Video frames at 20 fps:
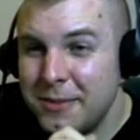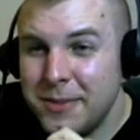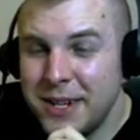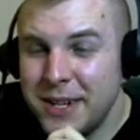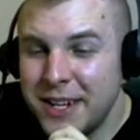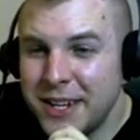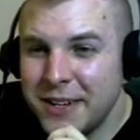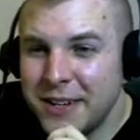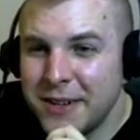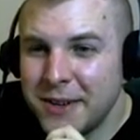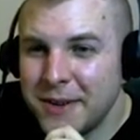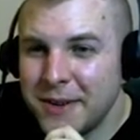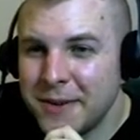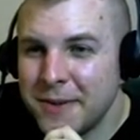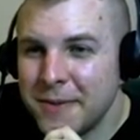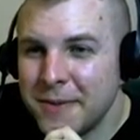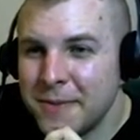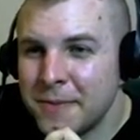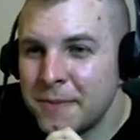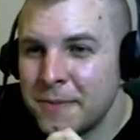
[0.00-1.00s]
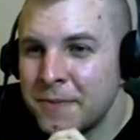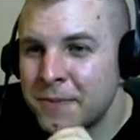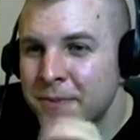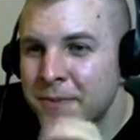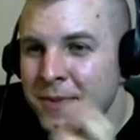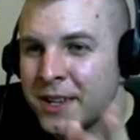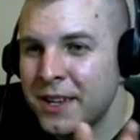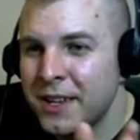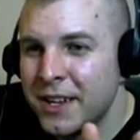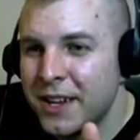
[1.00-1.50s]
man. but God meant it
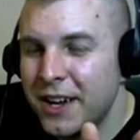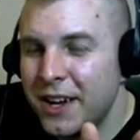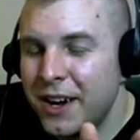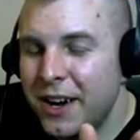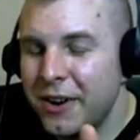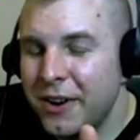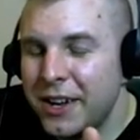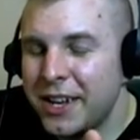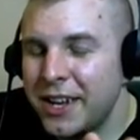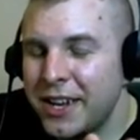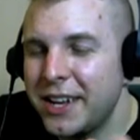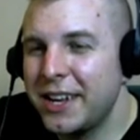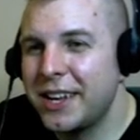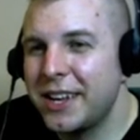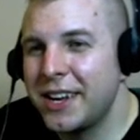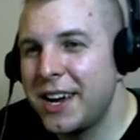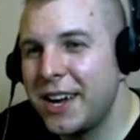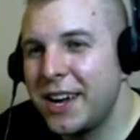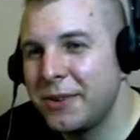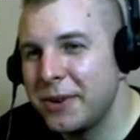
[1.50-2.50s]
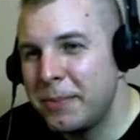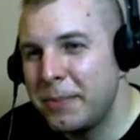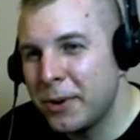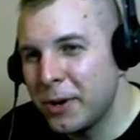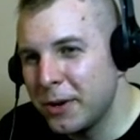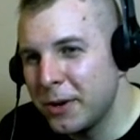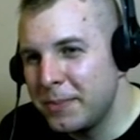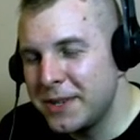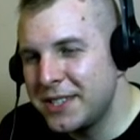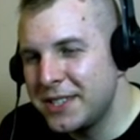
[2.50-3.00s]
for Okay, God
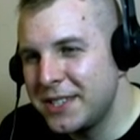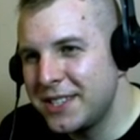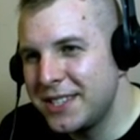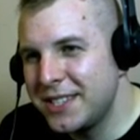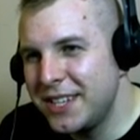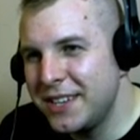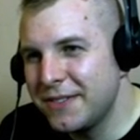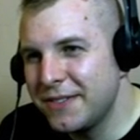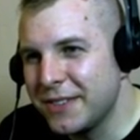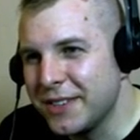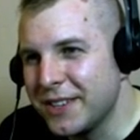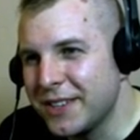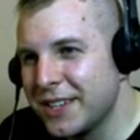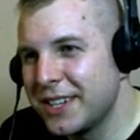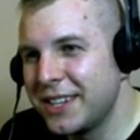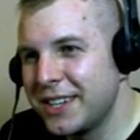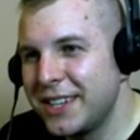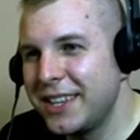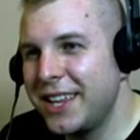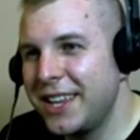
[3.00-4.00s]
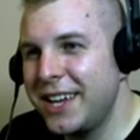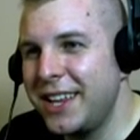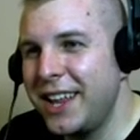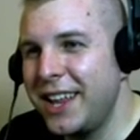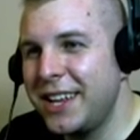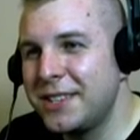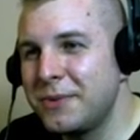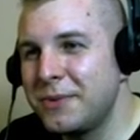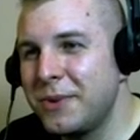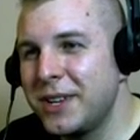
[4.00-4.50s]
repurposes evil.
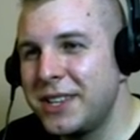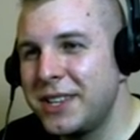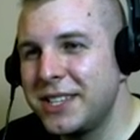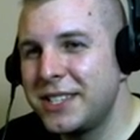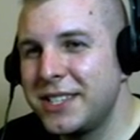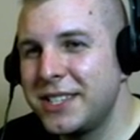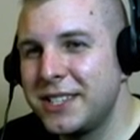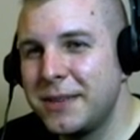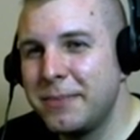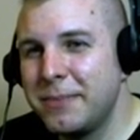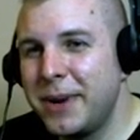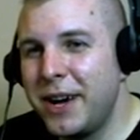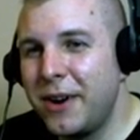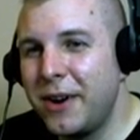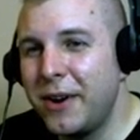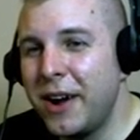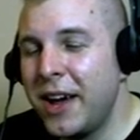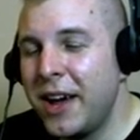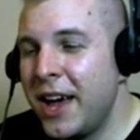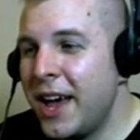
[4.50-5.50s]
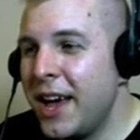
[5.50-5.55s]
That's what this is about.